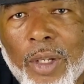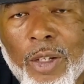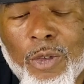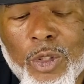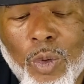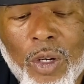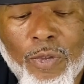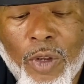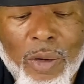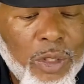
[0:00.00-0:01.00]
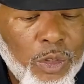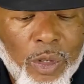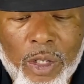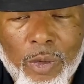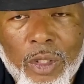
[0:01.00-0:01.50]
It was wonderful. I was
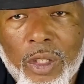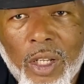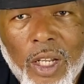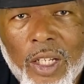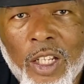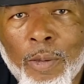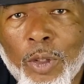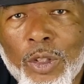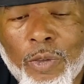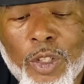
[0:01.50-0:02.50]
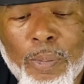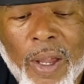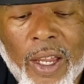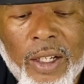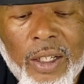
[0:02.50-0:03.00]
treated with the utmost of
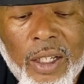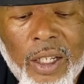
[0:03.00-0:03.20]
respect.